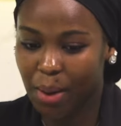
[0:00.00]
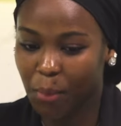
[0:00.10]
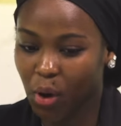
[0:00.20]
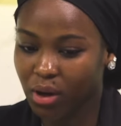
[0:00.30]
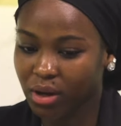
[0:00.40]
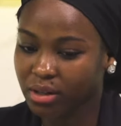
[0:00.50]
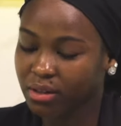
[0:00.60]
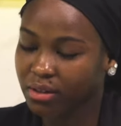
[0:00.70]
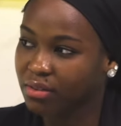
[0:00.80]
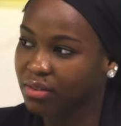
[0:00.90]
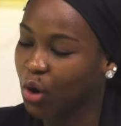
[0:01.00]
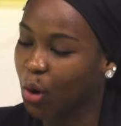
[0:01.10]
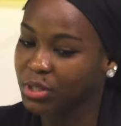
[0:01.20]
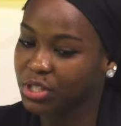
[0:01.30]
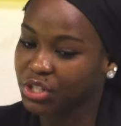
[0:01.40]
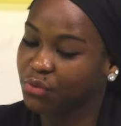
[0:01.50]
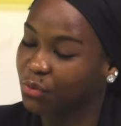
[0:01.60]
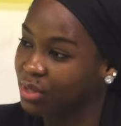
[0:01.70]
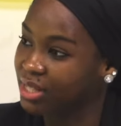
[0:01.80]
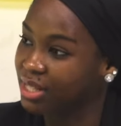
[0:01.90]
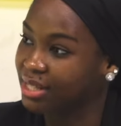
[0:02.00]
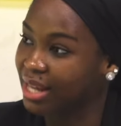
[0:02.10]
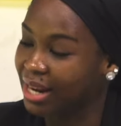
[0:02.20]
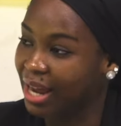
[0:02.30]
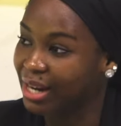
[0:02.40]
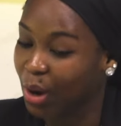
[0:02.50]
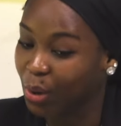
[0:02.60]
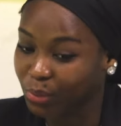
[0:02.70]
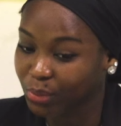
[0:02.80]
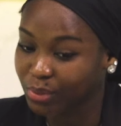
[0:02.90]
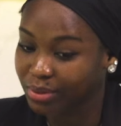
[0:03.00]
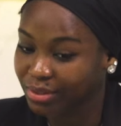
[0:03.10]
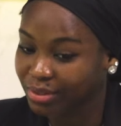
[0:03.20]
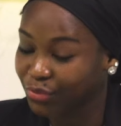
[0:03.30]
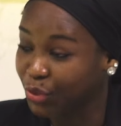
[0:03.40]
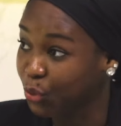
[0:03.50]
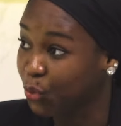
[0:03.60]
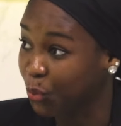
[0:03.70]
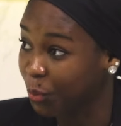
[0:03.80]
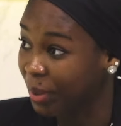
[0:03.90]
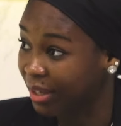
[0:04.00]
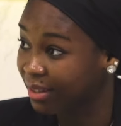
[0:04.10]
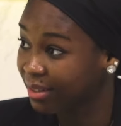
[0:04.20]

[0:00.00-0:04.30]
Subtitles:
among the opposition forces that are now regrouping?